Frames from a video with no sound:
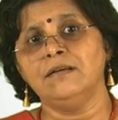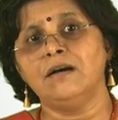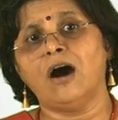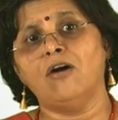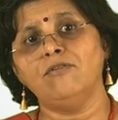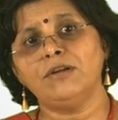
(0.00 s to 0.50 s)

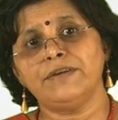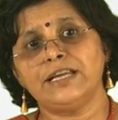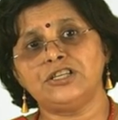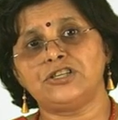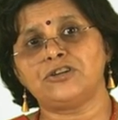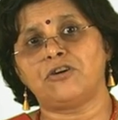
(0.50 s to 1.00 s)
how will we
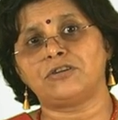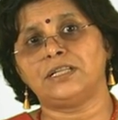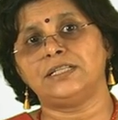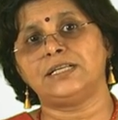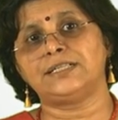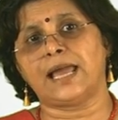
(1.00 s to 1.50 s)
ensure that
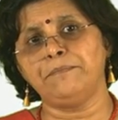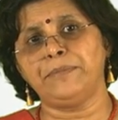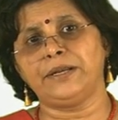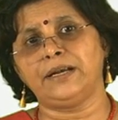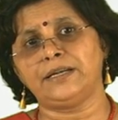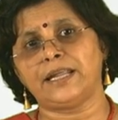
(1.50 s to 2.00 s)
the time
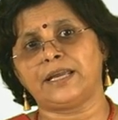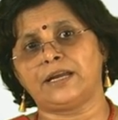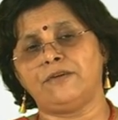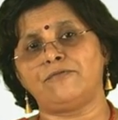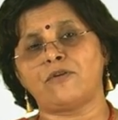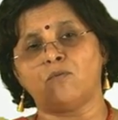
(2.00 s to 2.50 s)
period taken
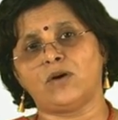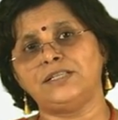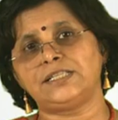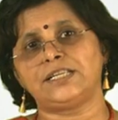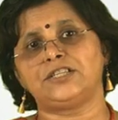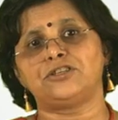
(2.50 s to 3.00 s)
from one
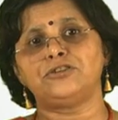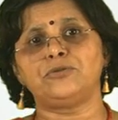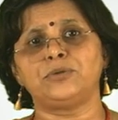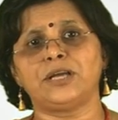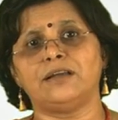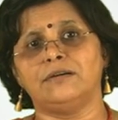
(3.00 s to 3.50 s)
station to
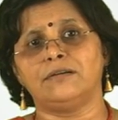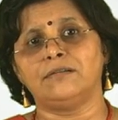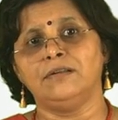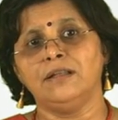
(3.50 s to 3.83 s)
the other